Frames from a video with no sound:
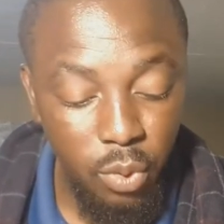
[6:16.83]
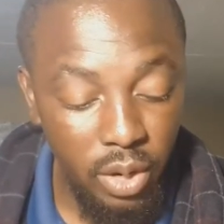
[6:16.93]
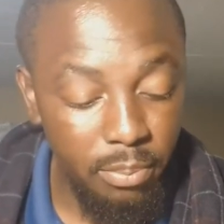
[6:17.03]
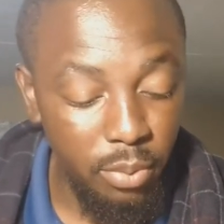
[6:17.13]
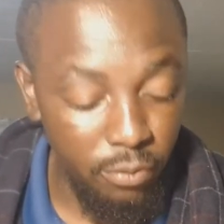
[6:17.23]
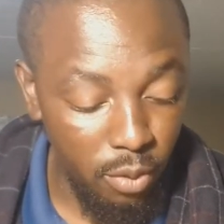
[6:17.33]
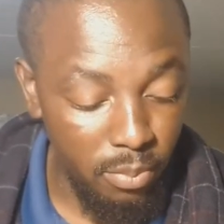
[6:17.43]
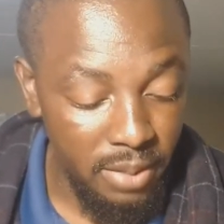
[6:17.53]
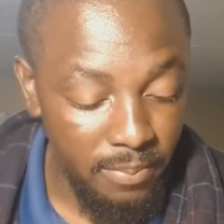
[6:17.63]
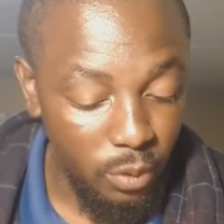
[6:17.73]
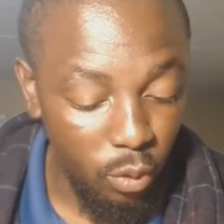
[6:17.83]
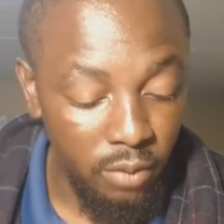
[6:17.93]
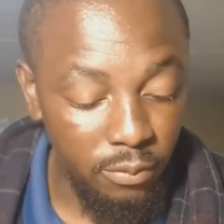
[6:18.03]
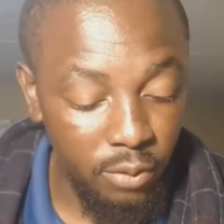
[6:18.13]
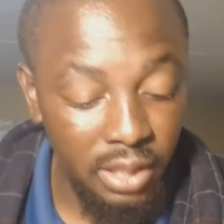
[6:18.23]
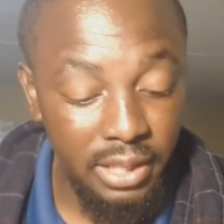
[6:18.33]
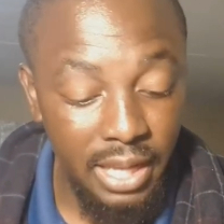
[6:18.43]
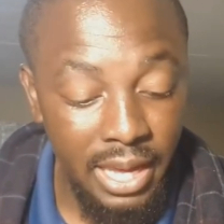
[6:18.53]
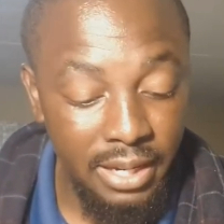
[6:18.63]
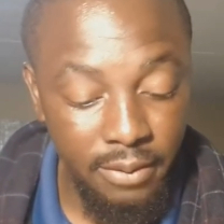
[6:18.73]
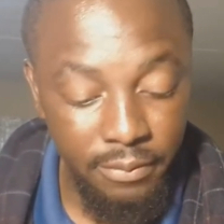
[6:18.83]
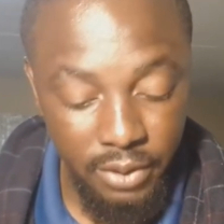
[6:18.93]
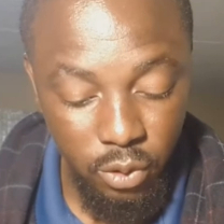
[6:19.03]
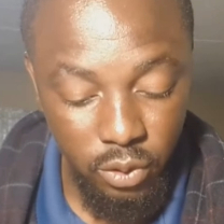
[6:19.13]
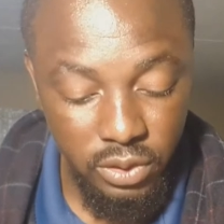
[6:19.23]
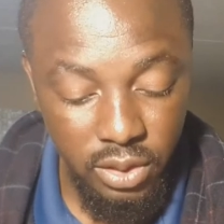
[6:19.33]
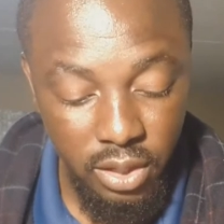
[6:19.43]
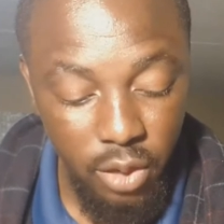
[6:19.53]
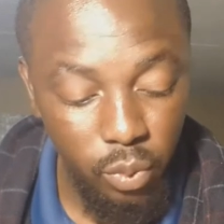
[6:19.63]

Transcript: one performer on veld and in feedlots,